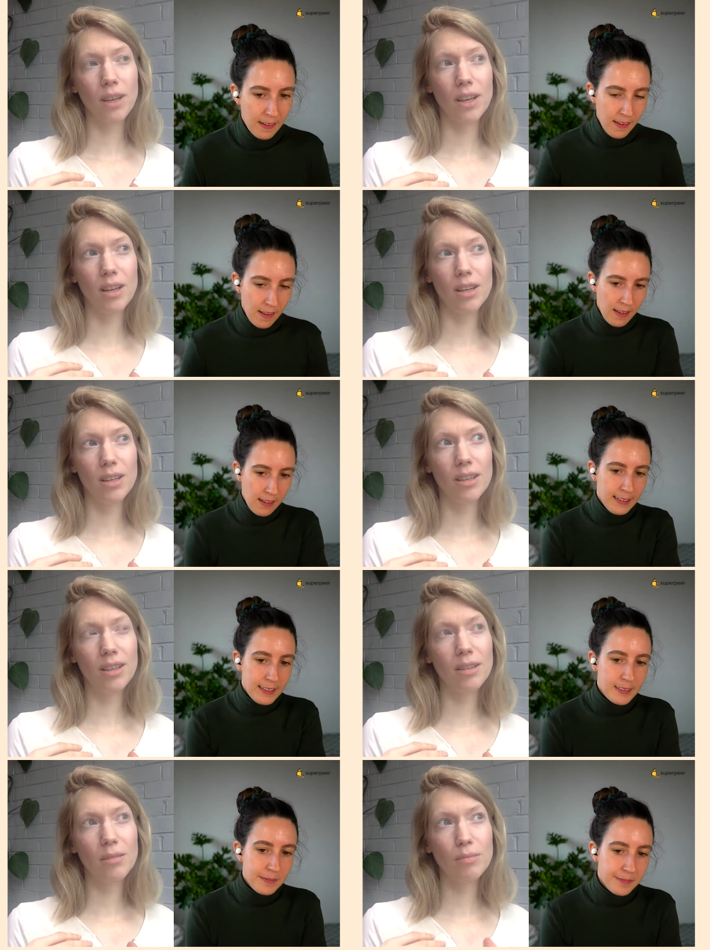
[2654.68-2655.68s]
Speaker 1: uh,
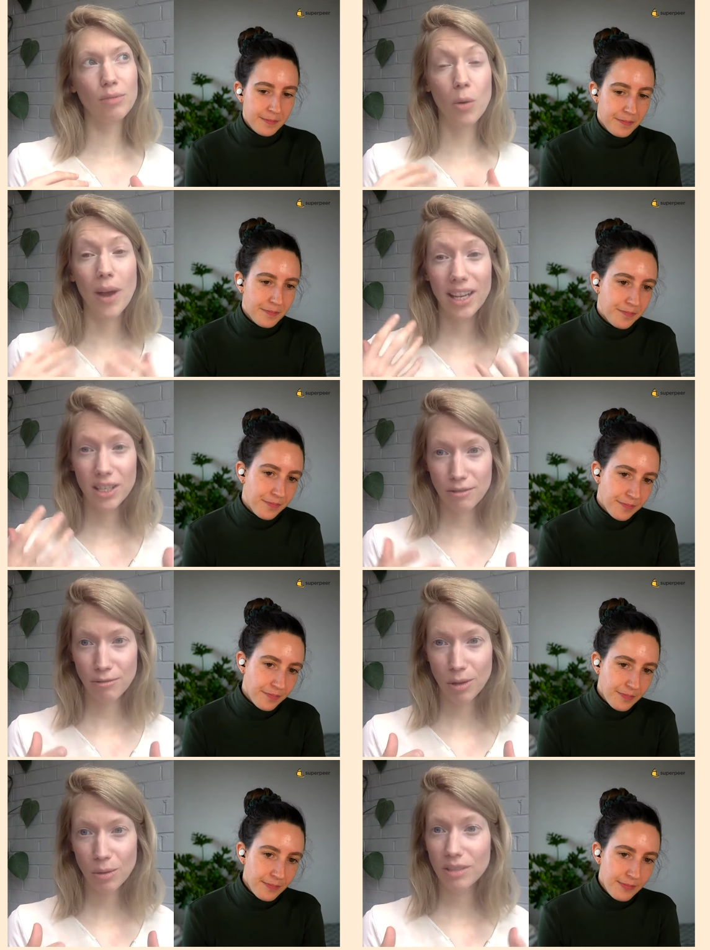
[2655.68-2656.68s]
proactive
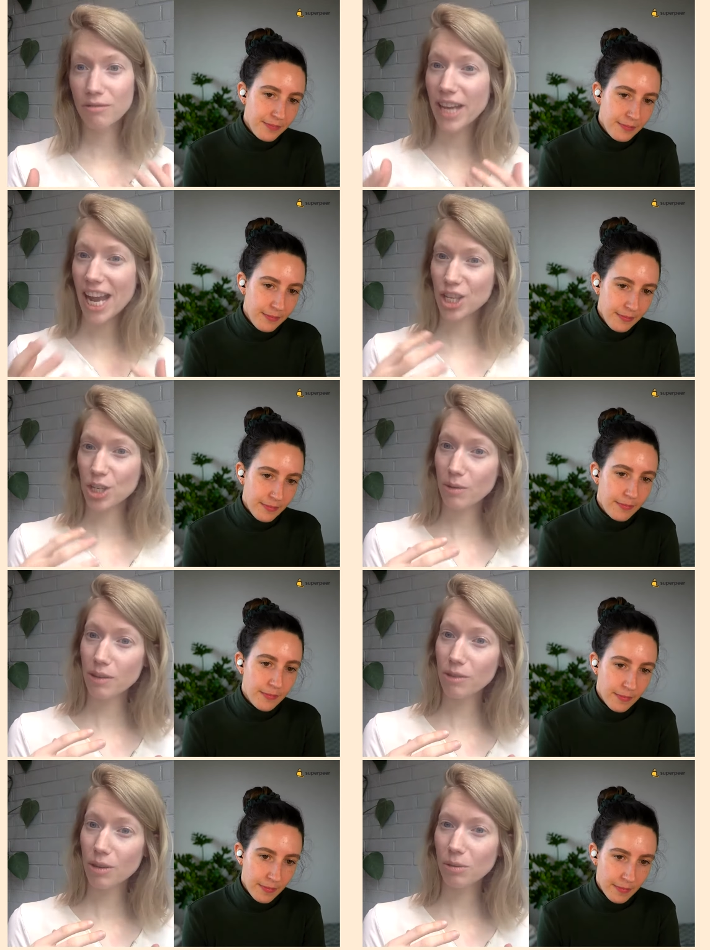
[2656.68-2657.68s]
role than
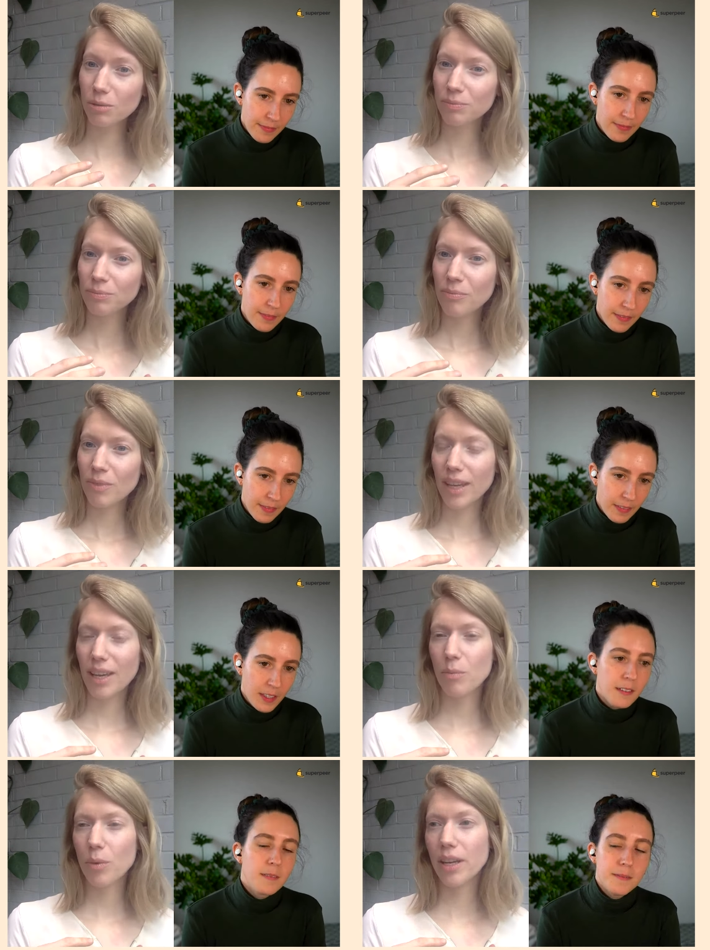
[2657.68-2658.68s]
reactionary role,
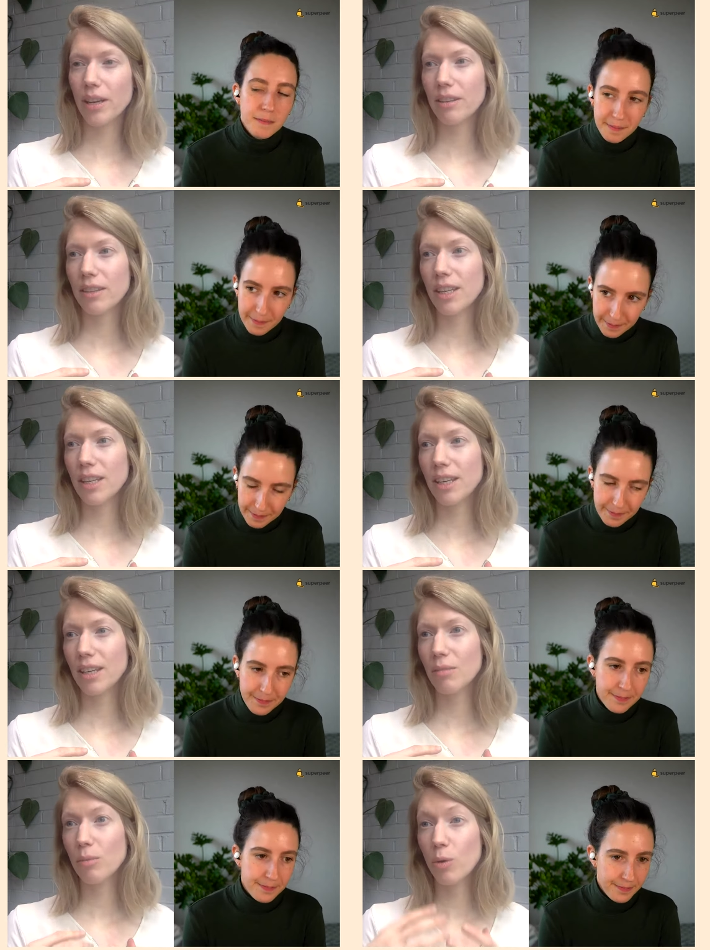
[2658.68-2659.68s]
and we are
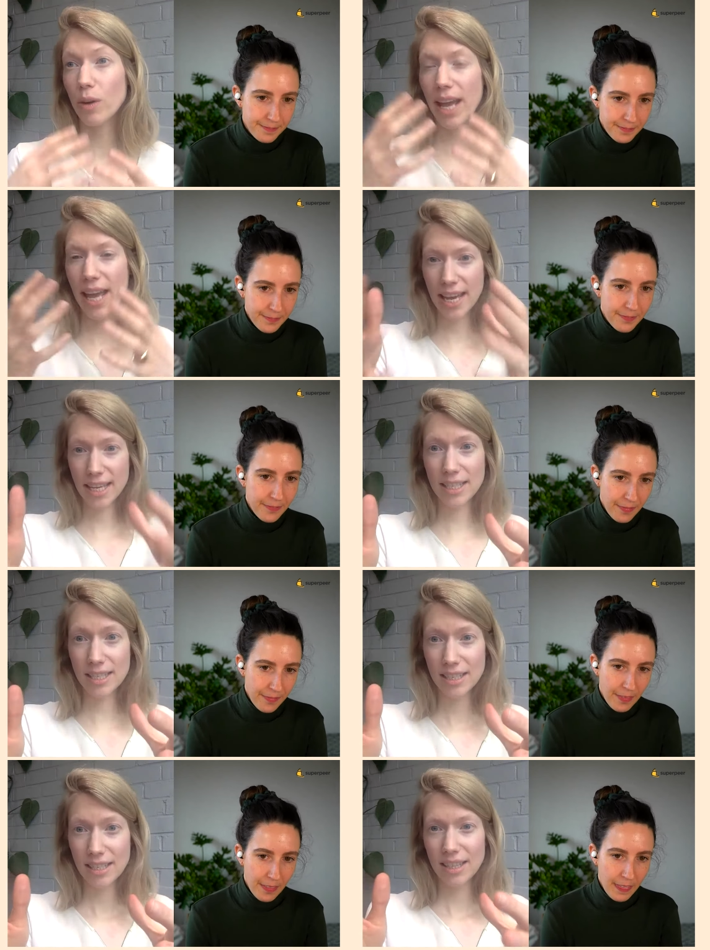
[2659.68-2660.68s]
thinking more ahead,
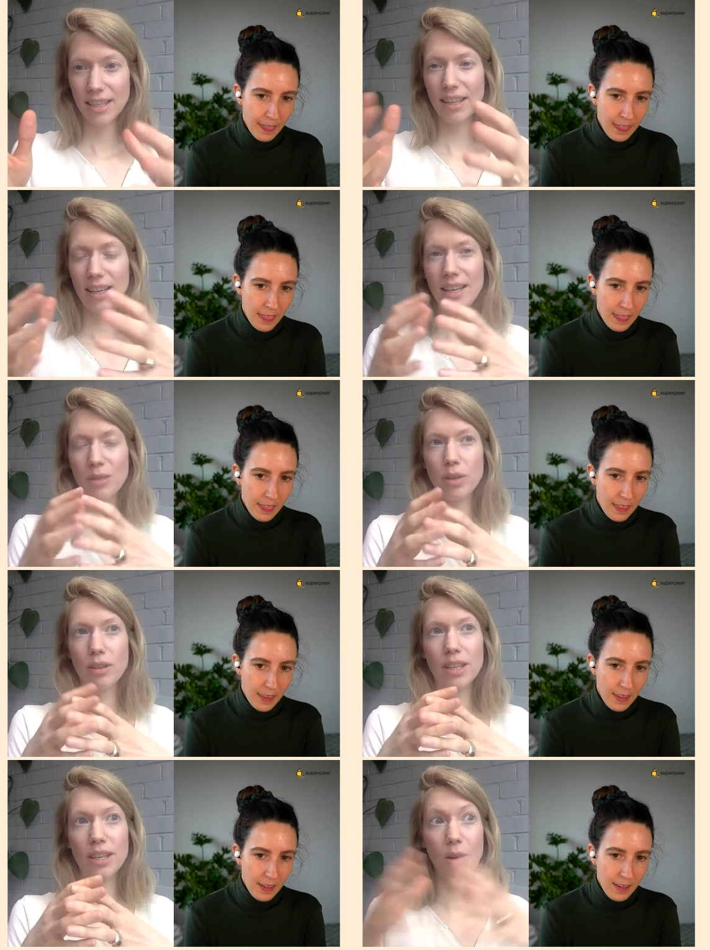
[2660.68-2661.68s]
and we're
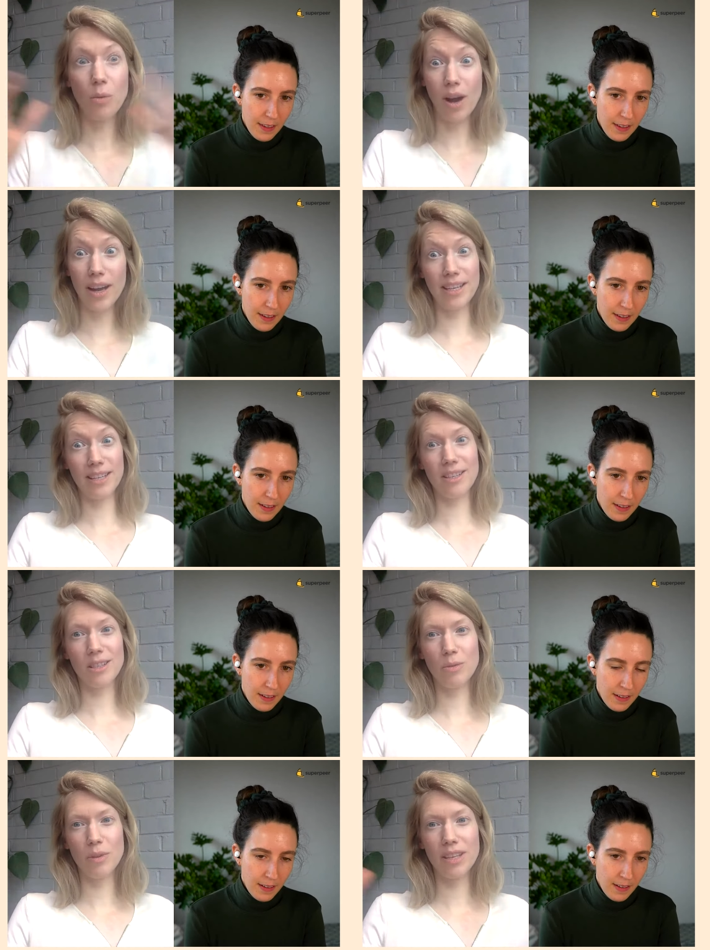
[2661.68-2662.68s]
thinking wider.
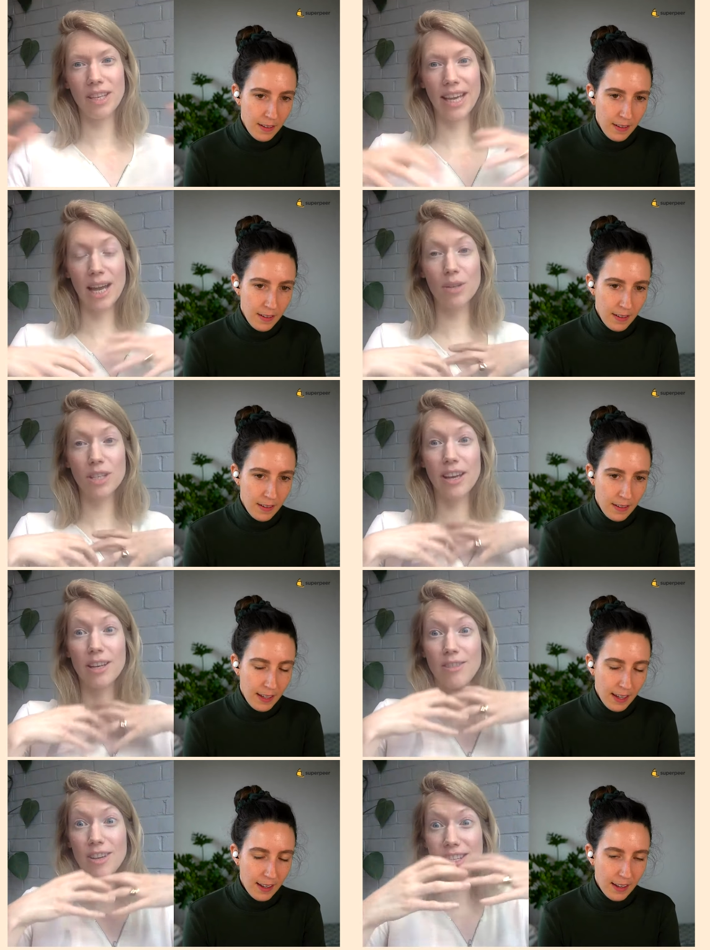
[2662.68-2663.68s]
So we're thinking outside
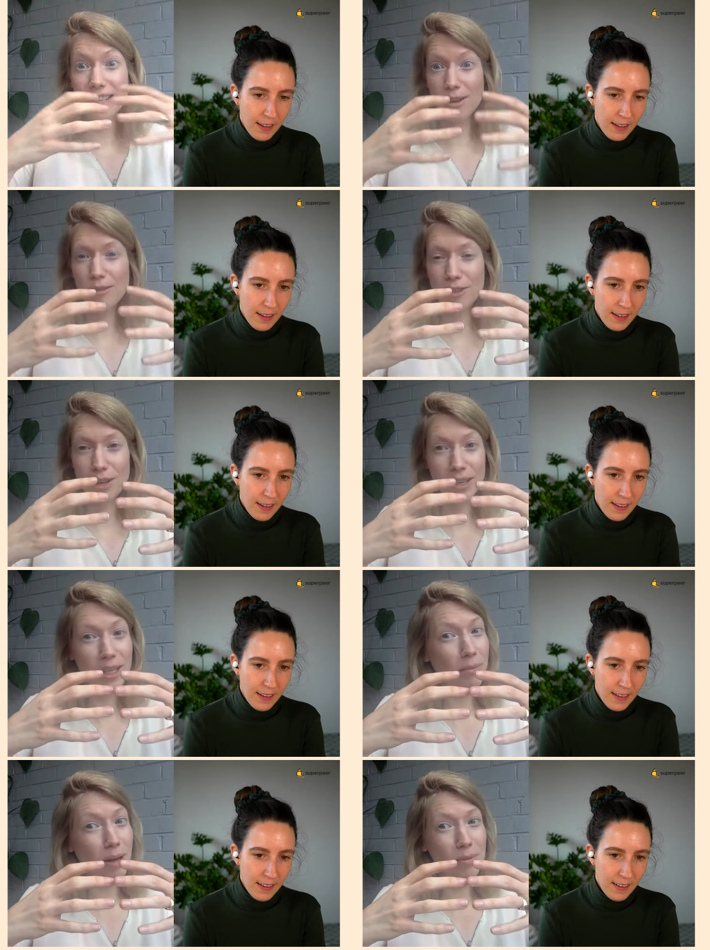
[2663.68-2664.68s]
of yeah. ourselves and our
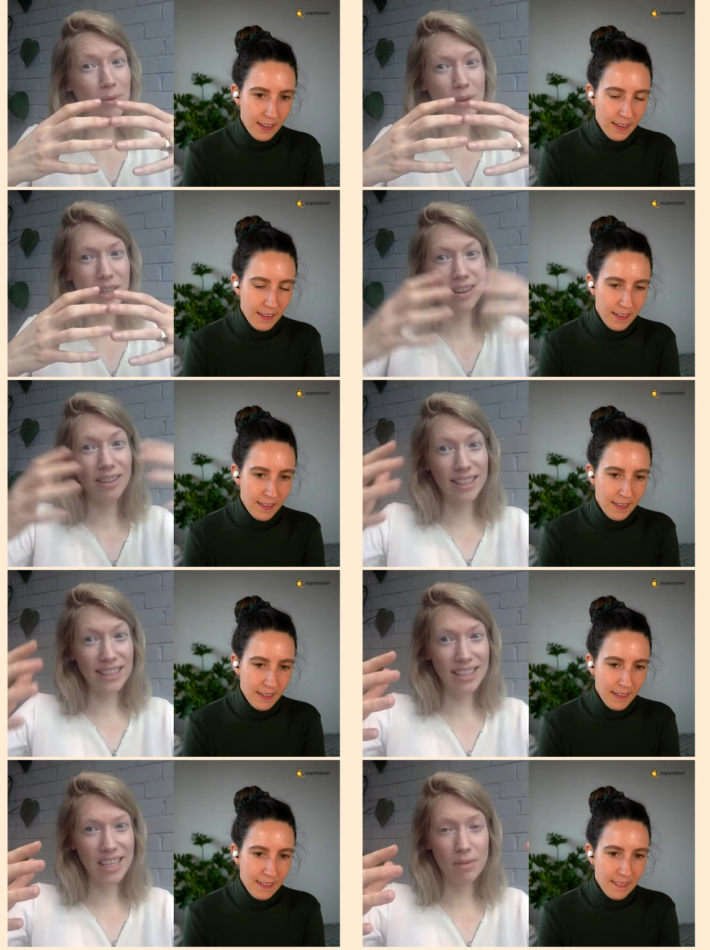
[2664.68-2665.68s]
little bubble and our little
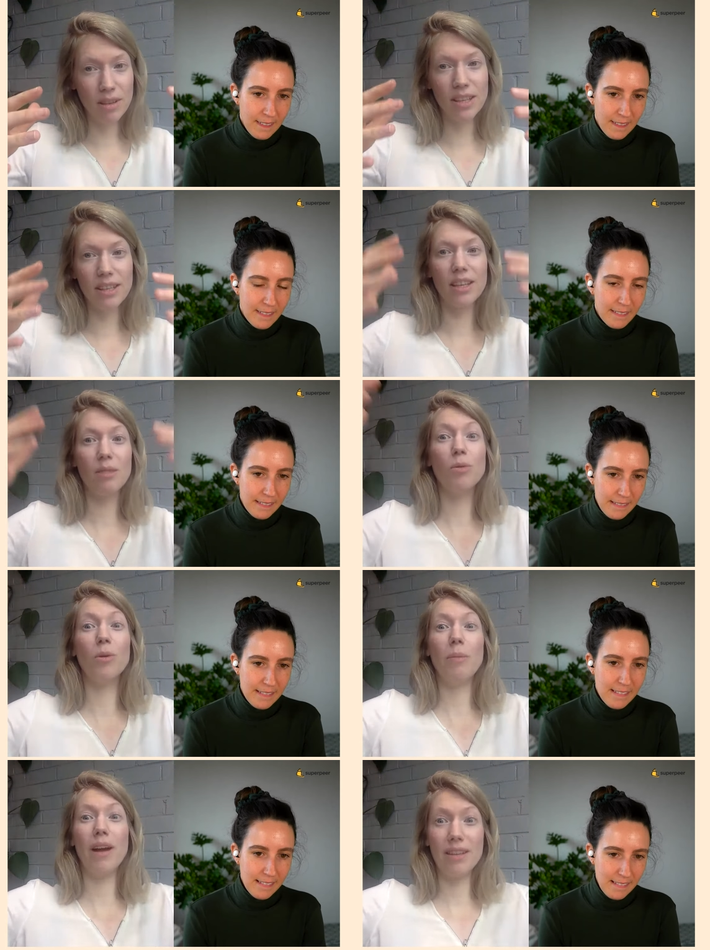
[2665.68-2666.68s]
team, and thinking more
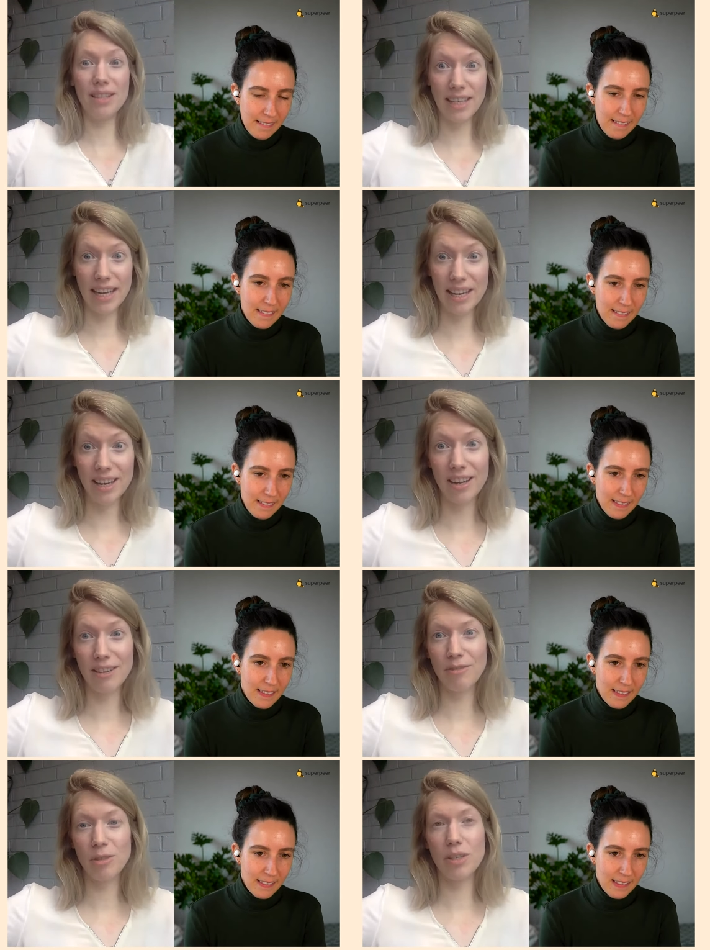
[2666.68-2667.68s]
about scaling our
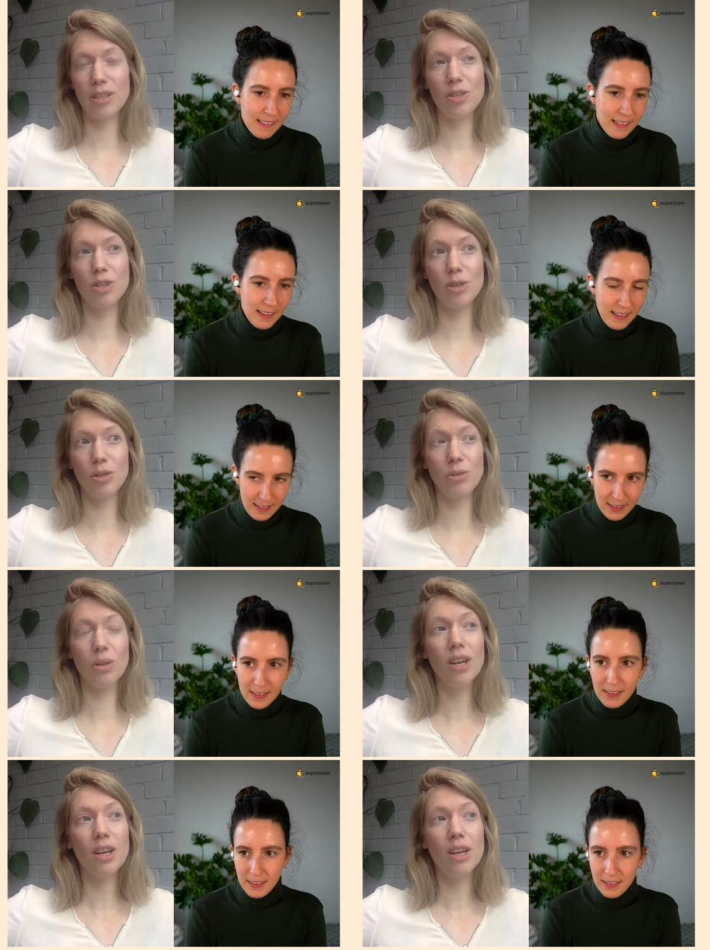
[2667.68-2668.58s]
influence to